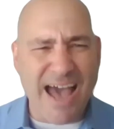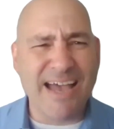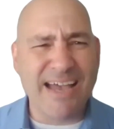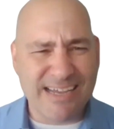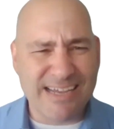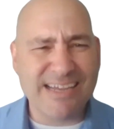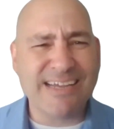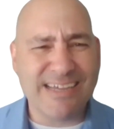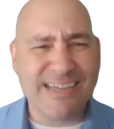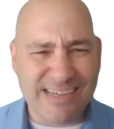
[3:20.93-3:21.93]
really
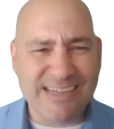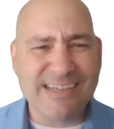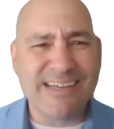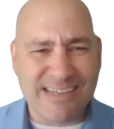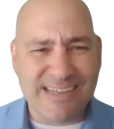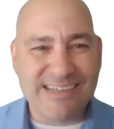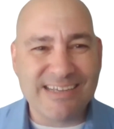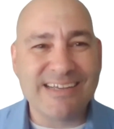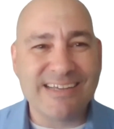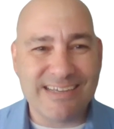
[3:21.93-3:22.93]
important is to actually sit
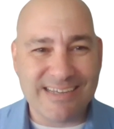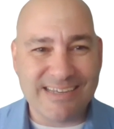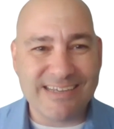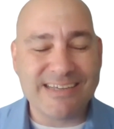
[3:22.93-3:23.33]
down and take the